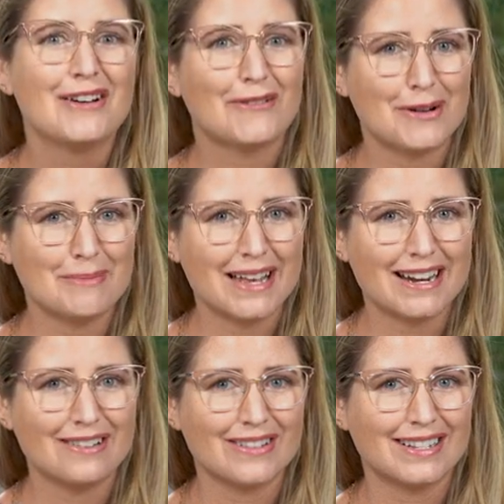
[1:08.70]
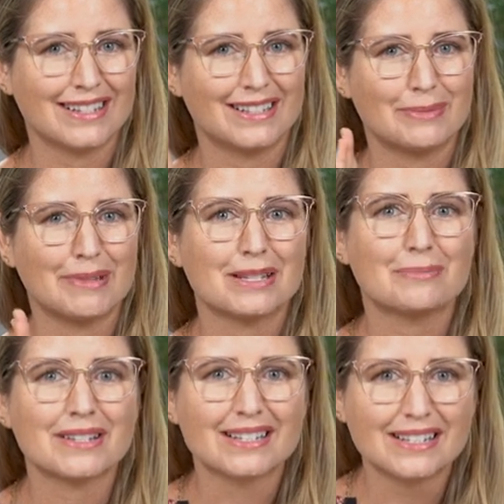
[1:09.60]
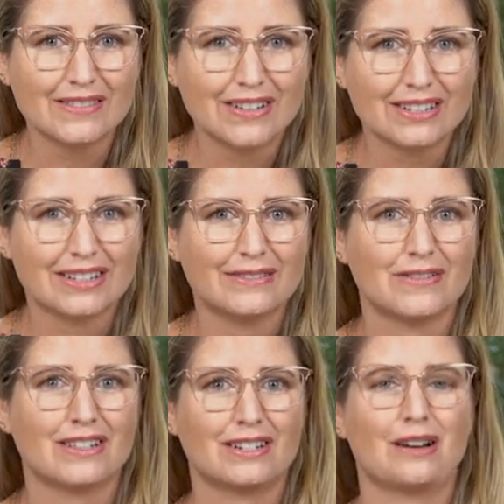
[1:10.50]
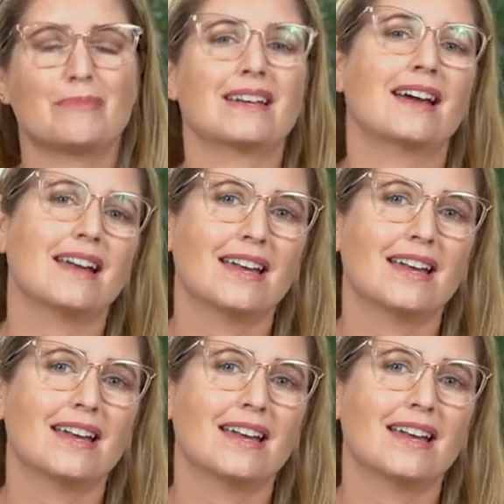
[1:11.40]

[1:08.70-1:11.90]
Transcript: For many reasons, but specifically for the topic at